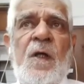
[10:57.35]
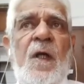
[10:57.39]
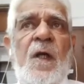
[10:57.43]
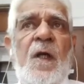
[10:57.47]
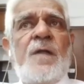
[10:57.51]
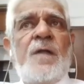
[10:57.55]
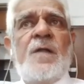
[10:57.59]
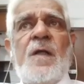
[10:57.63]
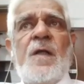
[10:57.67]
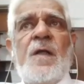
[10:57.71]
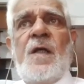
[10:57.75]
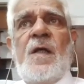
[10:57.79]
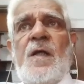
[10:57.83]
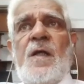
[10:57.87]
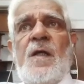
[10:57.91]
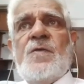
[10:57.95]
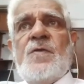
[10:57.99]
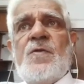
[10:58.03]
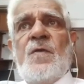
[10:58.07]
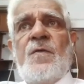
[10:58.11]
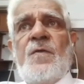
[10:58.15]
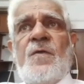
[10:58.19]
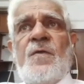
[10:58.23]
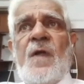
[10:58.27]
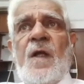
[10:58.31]
In the
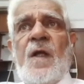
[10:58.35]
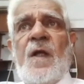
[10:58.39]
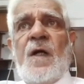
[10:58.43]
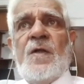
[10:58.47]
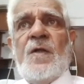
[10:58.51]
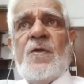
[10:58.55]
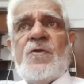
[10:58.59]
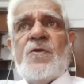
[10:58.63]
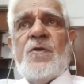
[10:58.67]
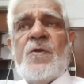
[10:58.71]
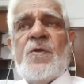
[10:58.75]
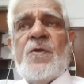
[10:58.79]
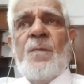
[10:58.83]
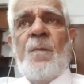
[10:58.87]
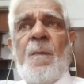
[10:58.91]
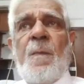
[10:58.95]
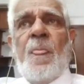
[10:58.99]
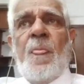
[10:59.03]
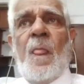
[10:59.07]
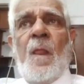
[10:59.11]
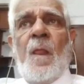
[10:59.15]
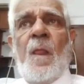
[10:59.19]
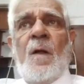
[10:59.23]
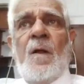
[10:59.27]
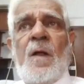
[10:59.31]
case of large,
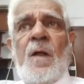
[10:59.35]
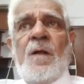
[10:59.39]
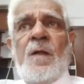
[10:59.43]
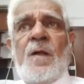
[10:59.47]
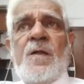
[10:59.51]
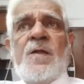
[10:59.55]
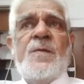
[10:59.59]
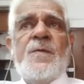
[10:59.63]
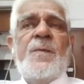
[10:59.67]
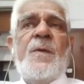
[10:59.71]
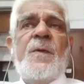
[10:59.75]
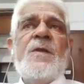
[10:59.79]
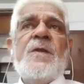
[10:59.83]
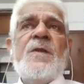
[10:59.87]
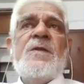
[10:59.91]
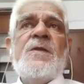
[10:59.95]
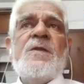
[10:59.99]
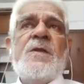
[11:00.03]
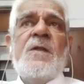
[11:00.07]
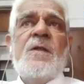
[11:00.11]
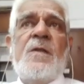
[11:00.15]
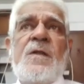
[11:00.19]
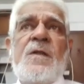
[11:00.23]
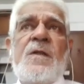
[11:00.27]
this person